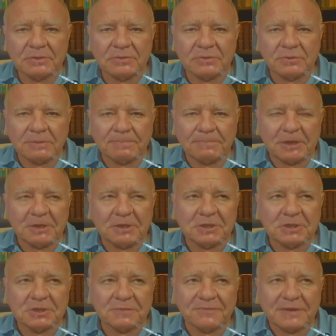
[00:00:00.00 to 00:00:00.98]
to a
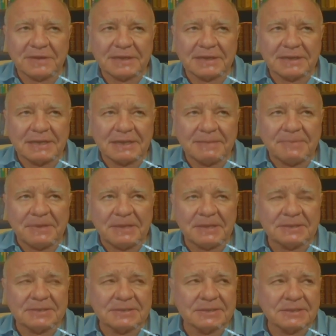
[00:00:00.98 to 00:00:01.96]
bunch of
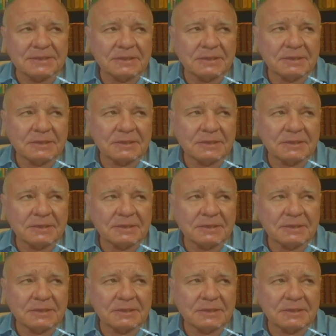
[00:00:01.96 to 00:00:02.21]
academics,